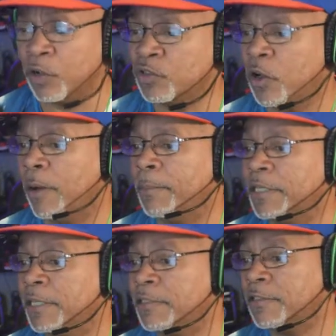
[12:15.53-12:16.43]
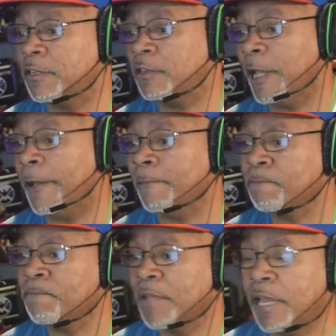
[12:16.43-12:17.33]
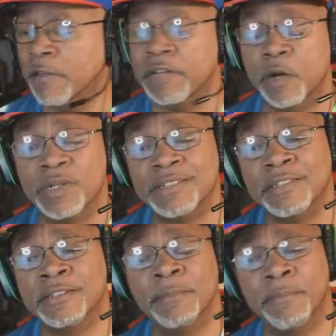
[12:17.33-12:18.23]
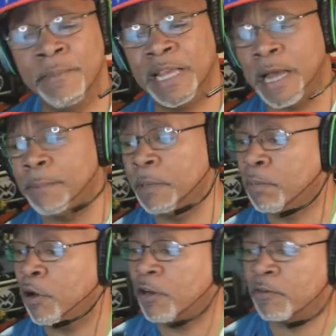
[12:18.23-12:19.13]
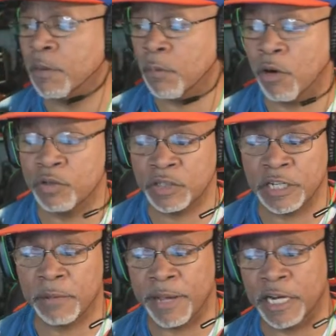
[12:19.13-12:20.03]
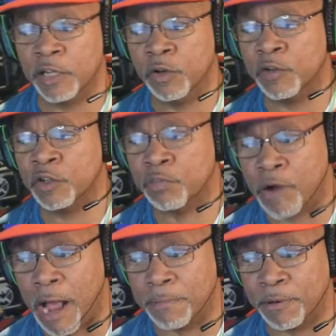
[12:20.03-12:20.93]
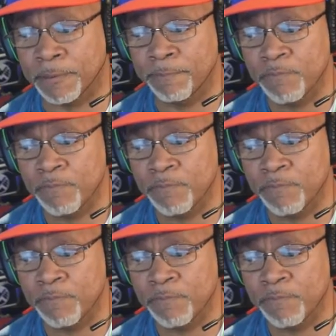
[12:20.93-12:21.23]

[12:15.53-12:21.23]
on. But this is the thing. Even though this isn't may not be part of the Marvel Cinematic Universe proper,